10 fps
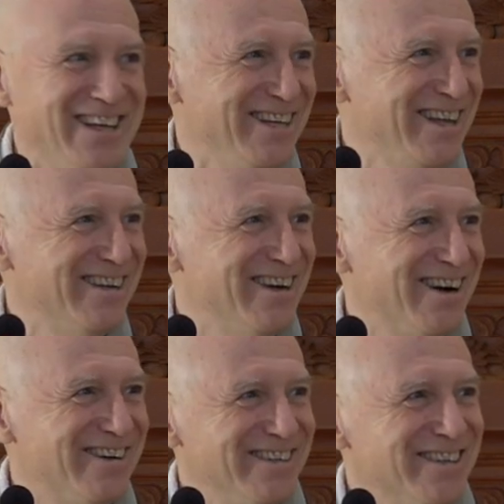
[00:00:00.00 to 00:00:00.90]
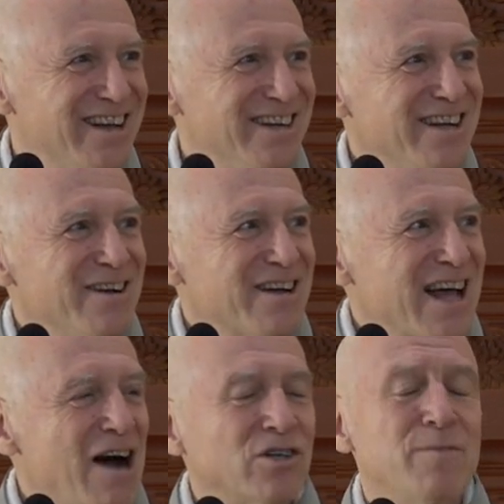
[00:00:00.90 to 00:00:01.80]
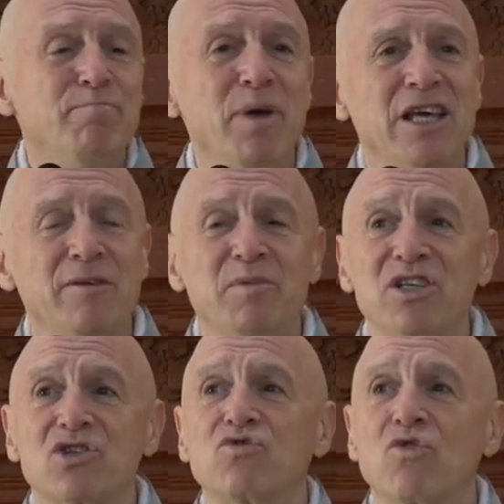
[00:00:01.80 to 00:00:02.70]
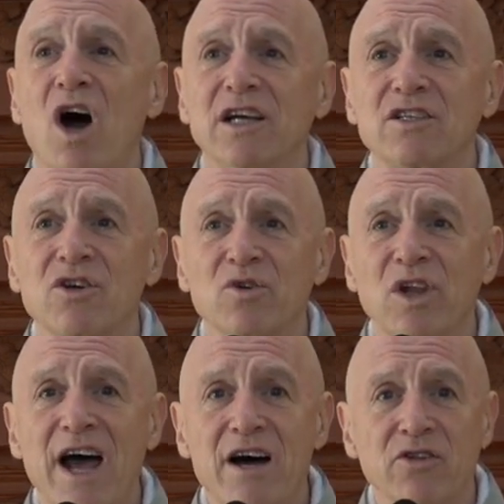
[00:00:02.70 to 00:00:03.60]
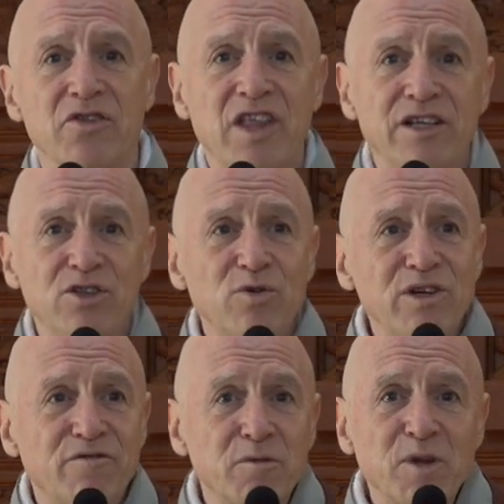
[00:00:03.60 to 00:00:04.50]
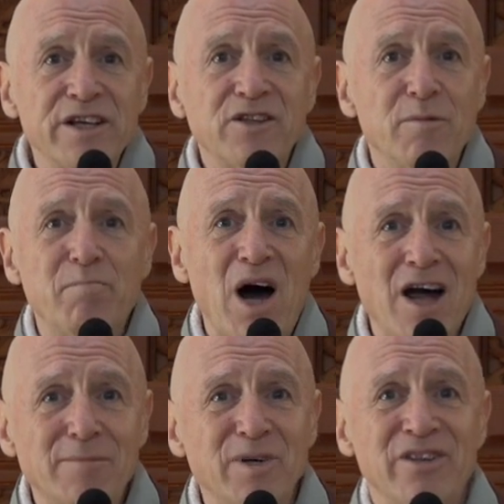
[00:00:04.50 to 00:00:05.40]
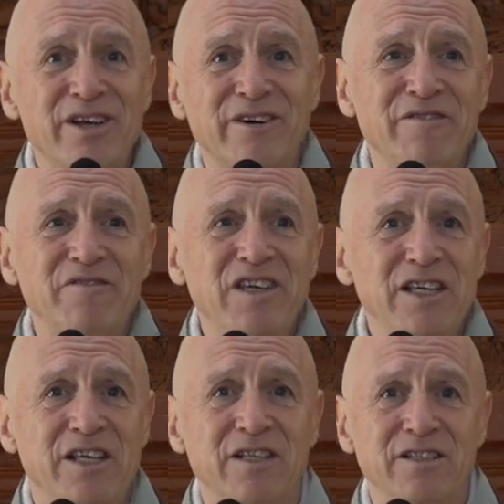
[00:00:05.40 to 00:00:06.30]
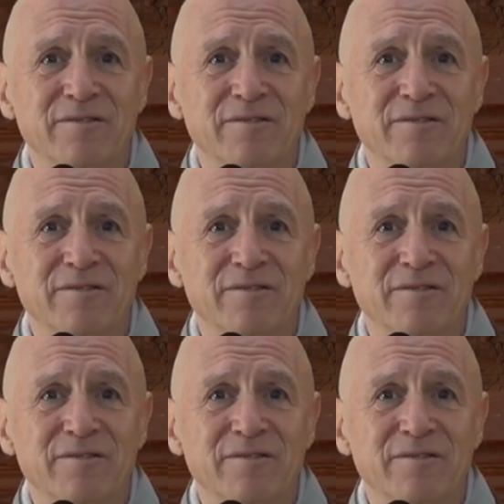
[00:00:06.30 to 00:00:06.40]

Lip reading: You know? How can babies cry so loud? They do it from like the bottom of their feet.